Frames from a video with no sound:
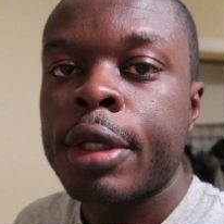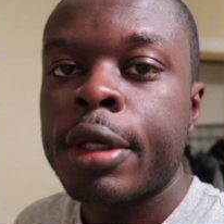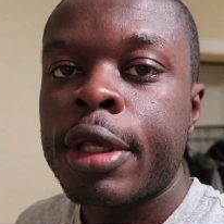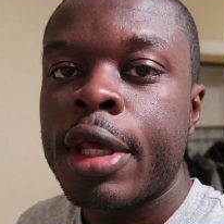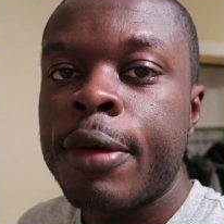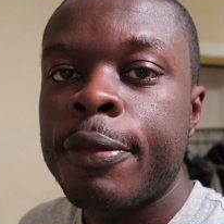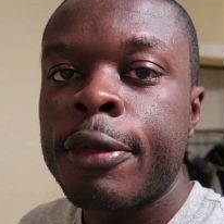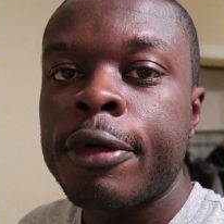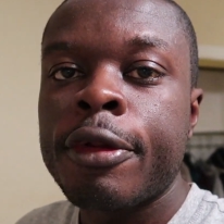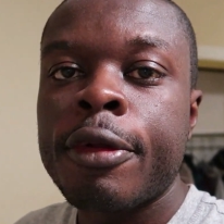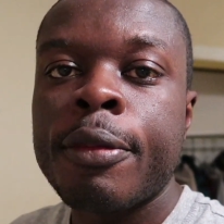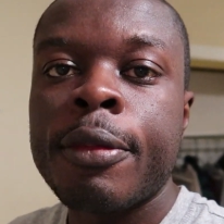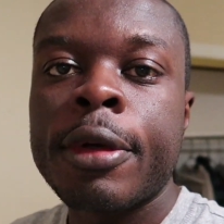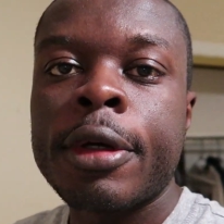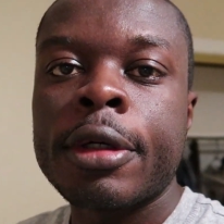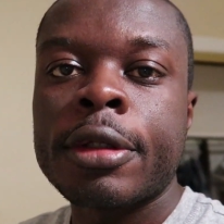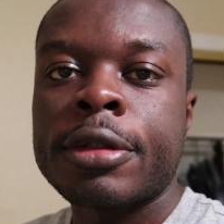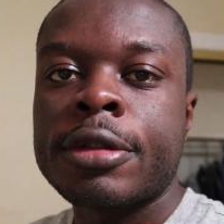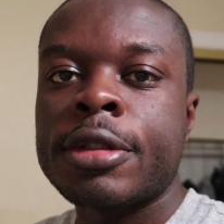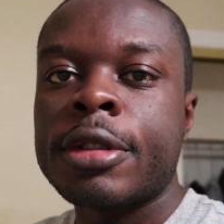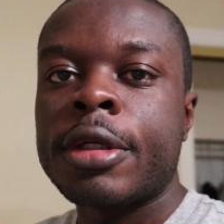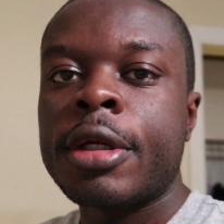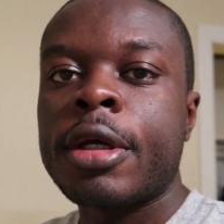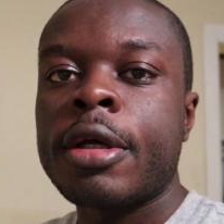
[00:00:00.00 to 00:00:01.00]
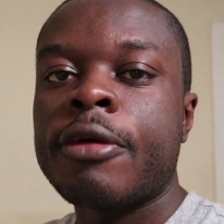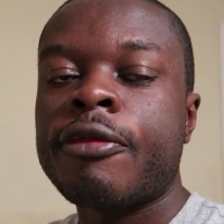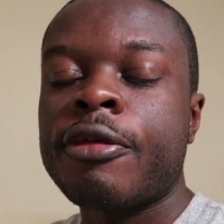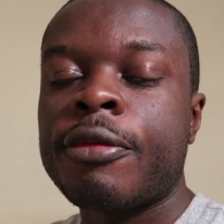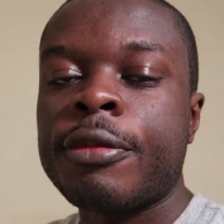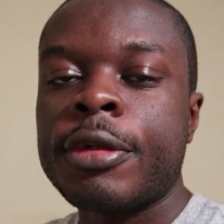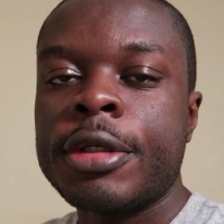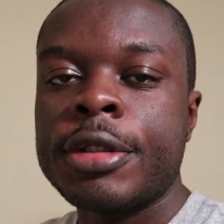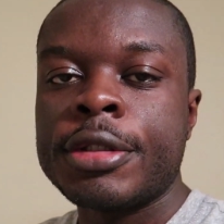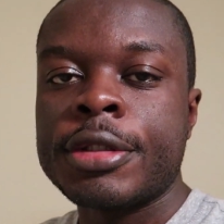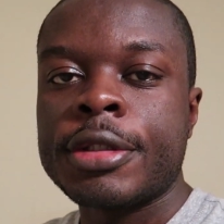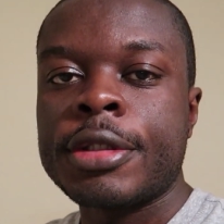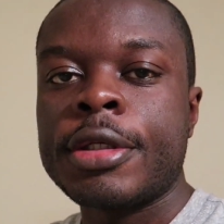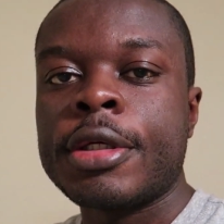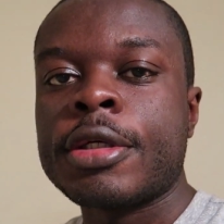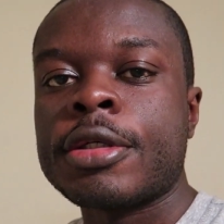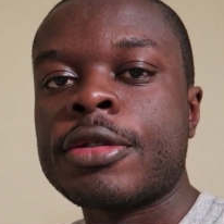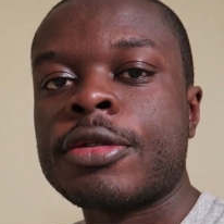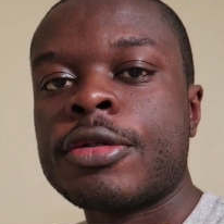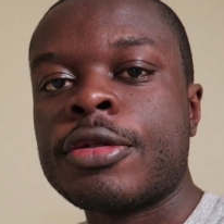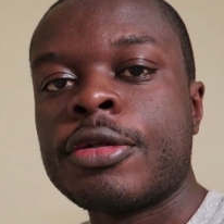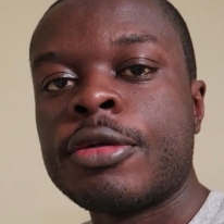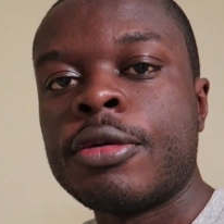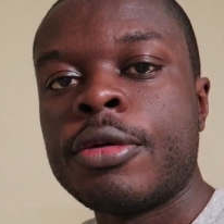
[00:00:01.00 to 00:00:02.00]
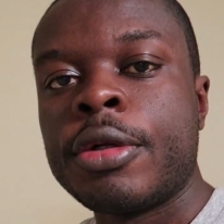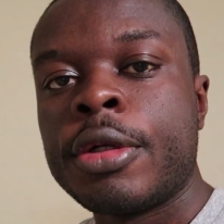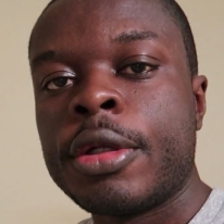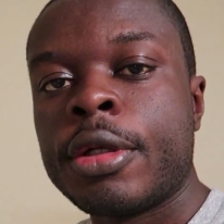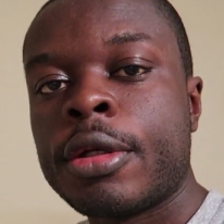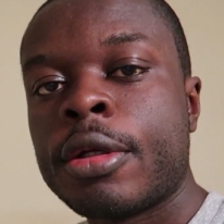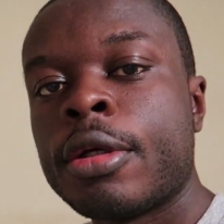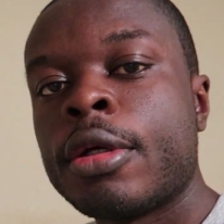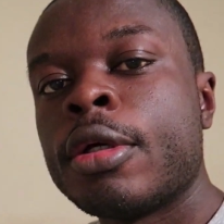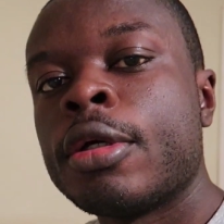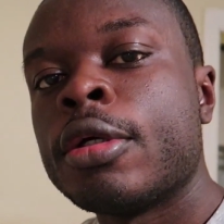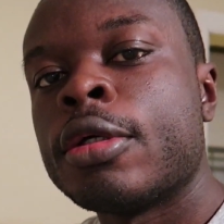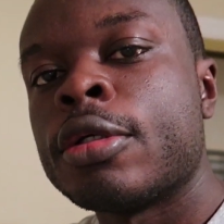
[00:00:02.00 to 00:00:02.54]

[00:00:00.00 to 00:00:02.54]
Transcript: They came in the mail today from ECS Tuning.